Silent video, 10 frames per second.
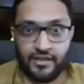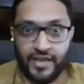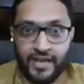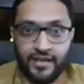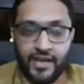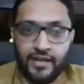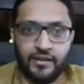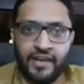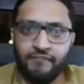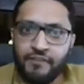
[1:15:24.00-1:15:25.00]
And,
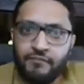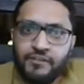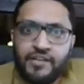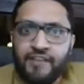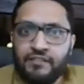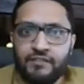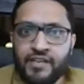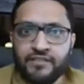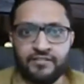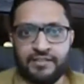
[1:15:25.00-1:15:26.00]
and everyone, everyone
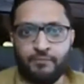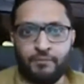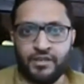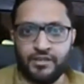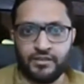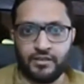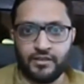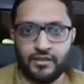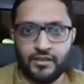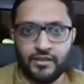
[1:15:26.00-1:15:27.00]
has the same opinion.
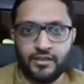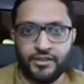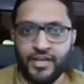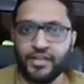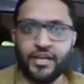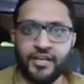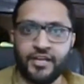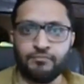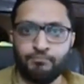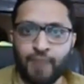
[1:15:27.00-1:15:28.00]
Day trading
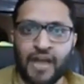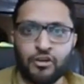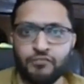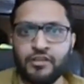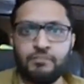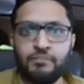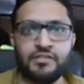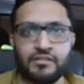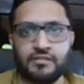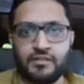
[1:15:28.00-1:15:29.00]
is part of their
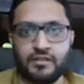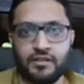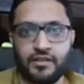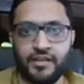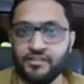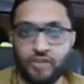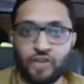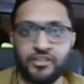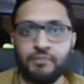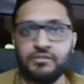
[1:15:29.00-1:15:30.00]
business. It's
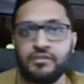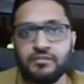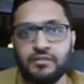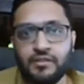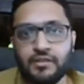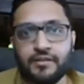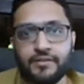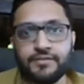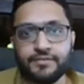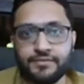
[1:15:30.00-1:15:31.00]
not their business.
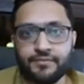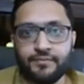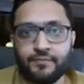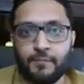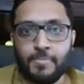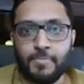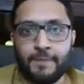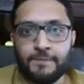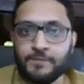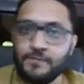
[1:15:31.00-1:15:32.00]

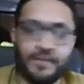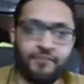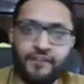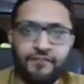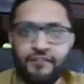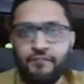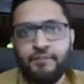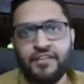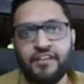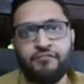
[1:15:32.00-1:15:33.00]
So if, if, if a
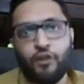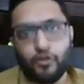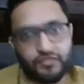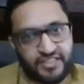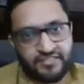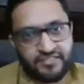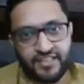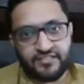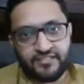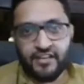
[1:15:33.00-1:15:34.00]
beginner follows these
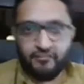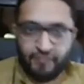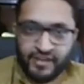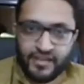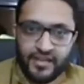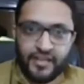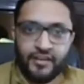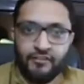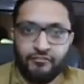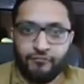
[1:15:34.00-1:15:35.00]
things, one,
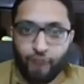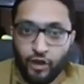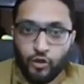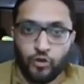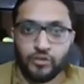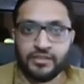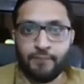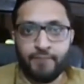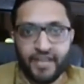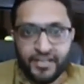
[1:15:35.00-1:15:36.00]
follow
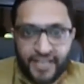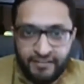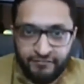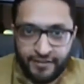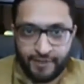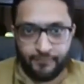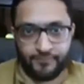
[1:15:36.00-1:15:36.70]
the bigger time frame,